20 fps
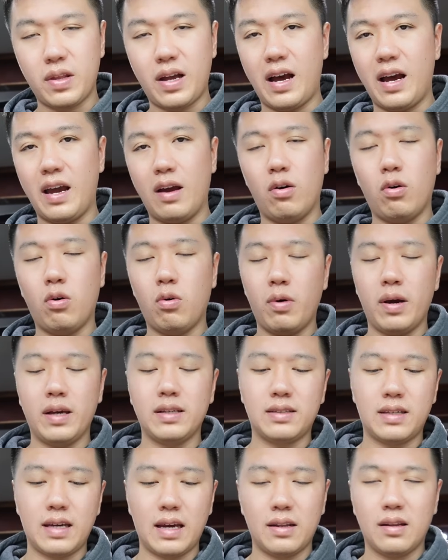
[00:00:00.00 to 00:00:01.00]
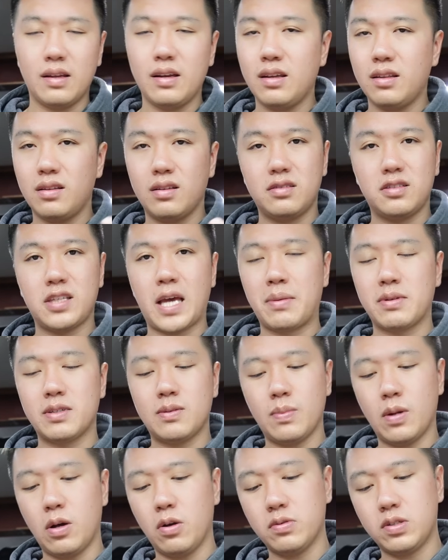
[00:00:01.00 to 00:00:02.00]
I always get the same
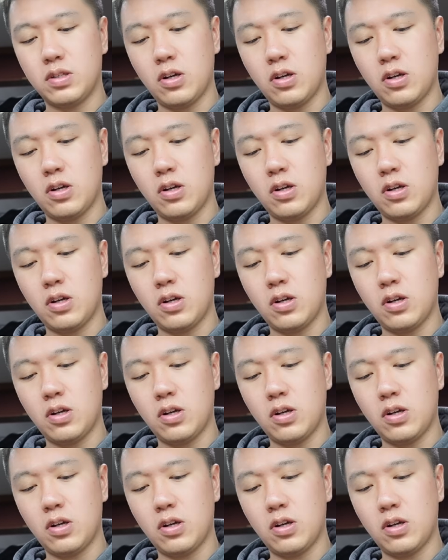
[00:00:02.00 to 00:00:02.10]
smell.